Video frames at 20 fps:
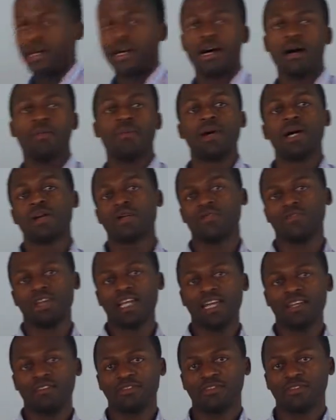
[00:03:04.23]
are part of
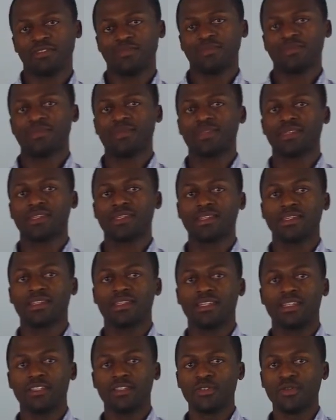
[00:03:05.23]
life.
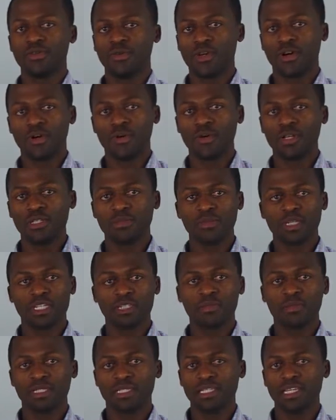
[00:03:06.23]
You'll always
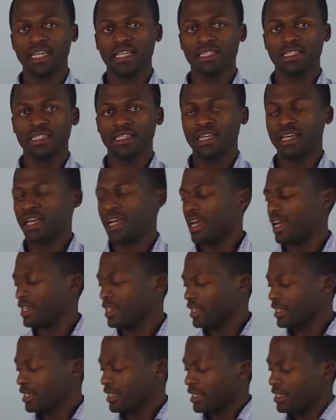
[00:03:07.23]
make mistakes. And
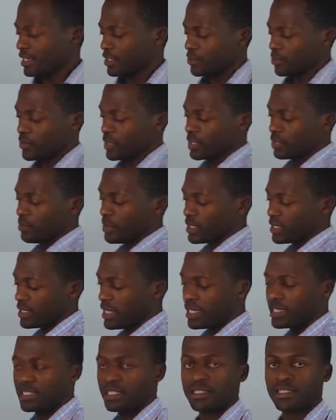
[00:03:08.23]
the thing is with
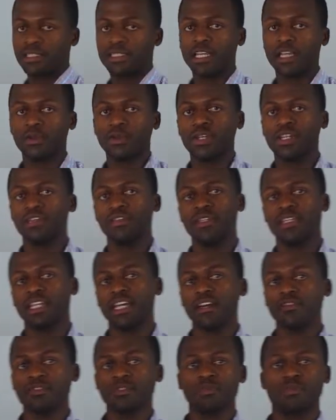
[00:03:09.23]
mistakes is they don't even
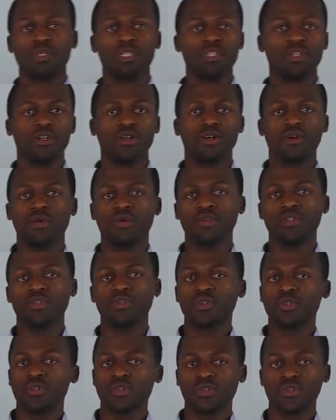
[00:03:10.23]
have to be your own.
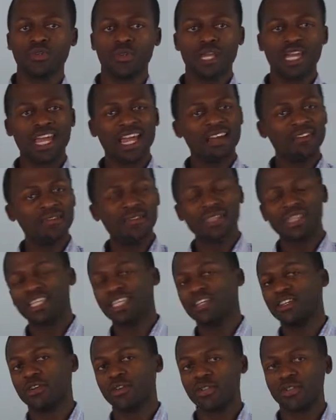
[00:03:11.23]
You could do
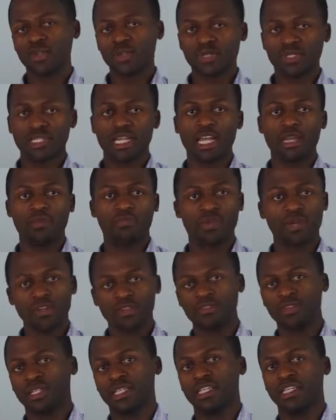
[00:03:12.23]
everything on your side
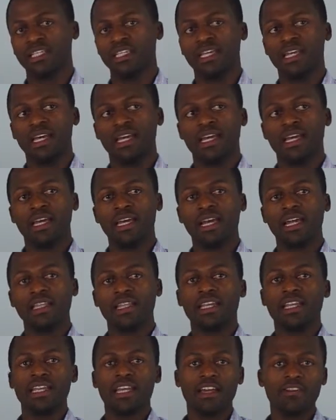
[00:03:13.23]
perfectly and
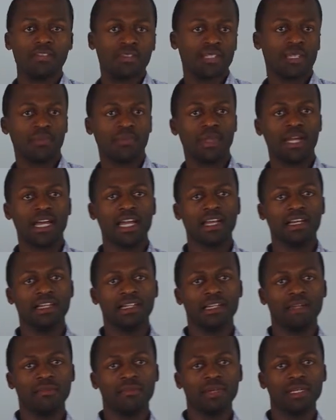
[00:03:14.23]
then have a
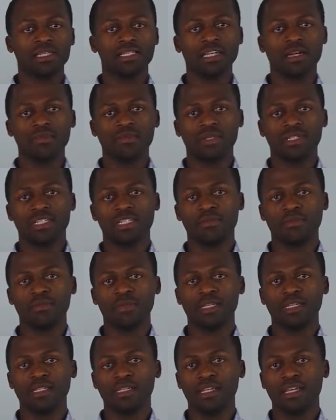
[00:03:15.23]
supplier mess up a
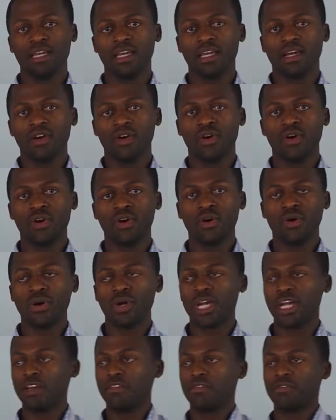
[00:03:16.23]
shipment
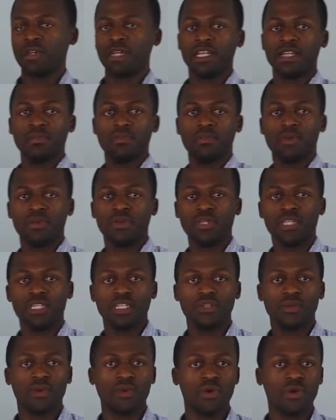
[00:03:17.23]
or have an
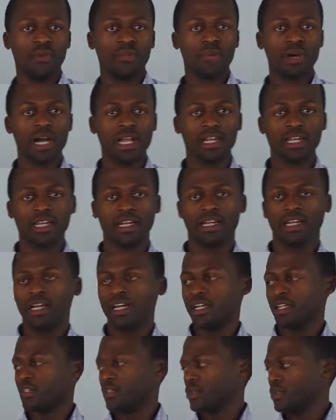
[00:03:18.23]
employee or a partner
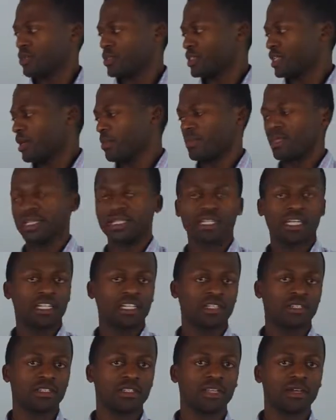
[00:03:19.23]
do something
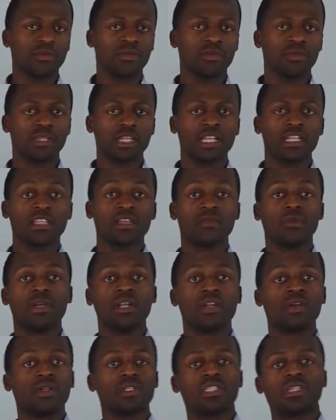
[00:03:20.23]
that they, that they were
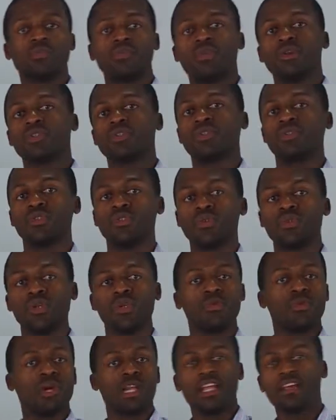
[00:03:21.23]
not supposed to do
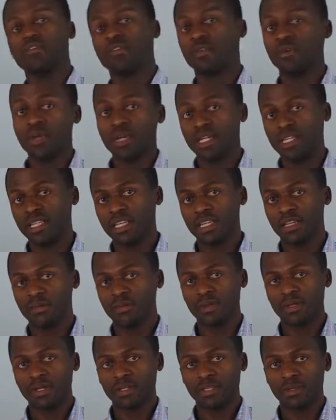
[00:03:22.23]
in whatever way that
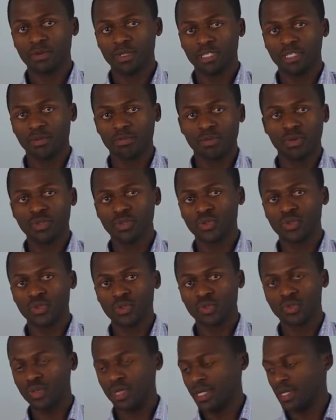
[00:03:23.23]
they were supposed to
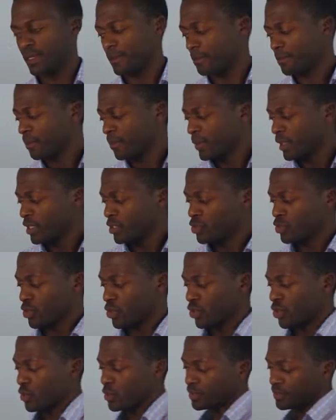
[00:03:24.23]
do it in.
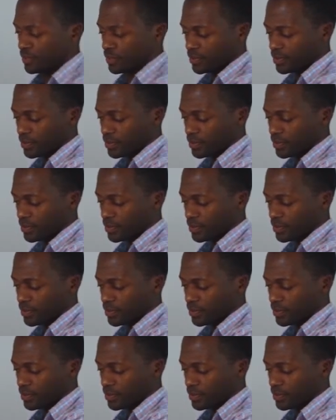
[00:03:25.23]
So